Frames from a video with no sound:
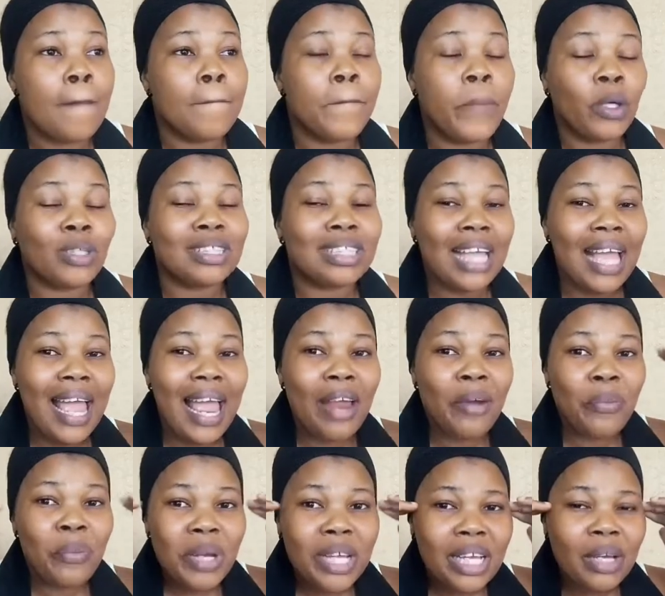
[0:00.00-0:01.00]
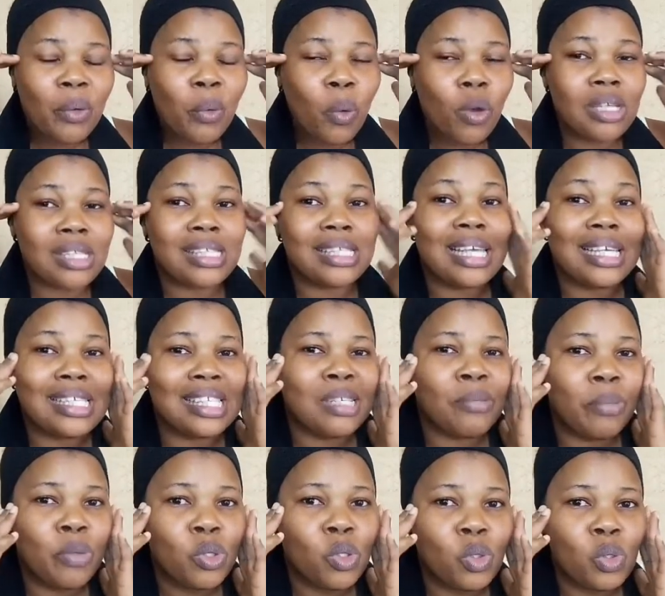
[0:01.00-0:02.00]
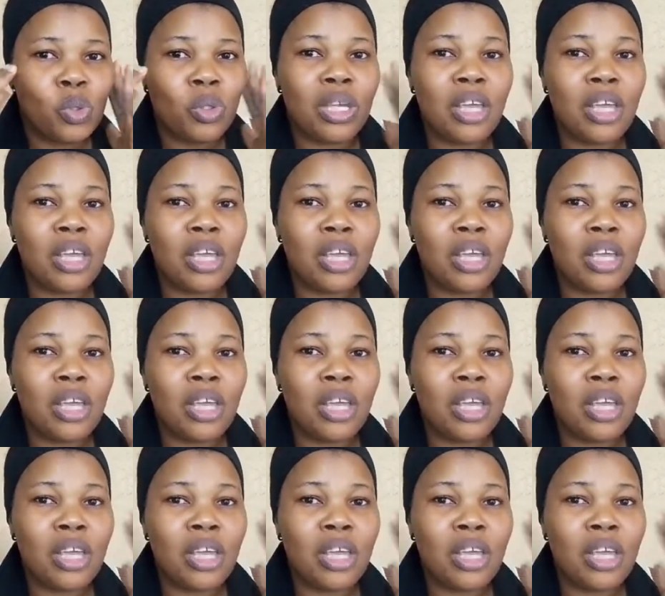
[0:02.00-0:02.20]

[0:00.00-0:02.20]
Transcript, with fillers: But Eric was sensible to,